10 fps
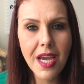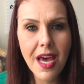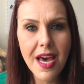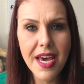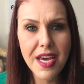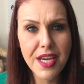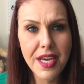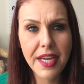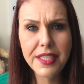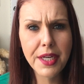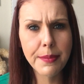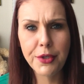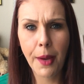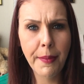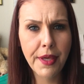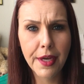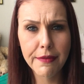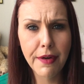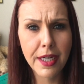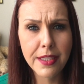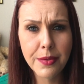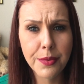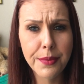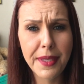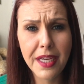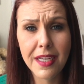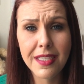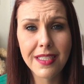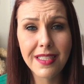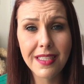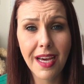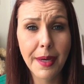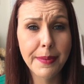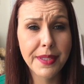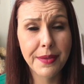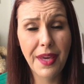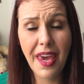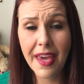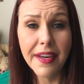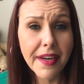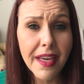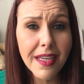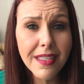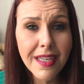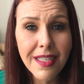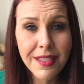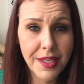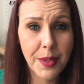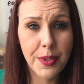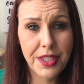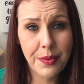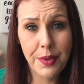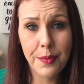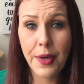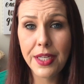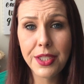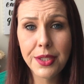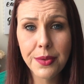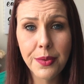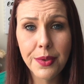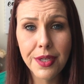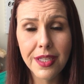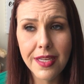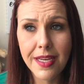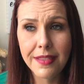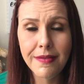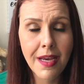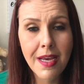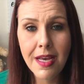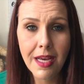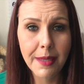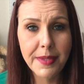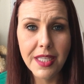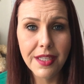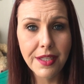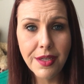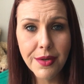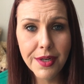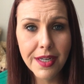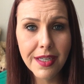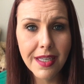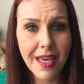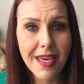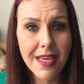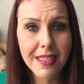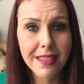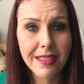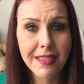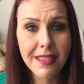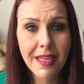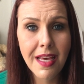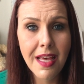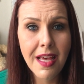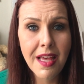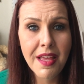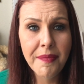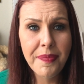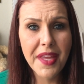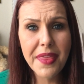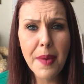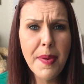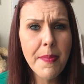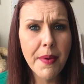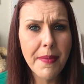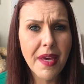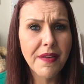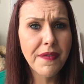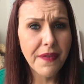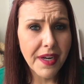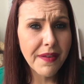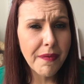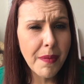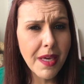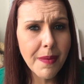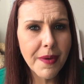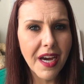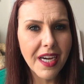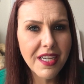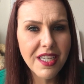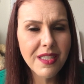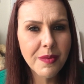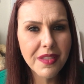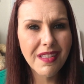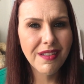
I ended up dropping out of high school because I absolutely hated it. I went to a rich school in upstate New York, and not that people made fun of me, but I just was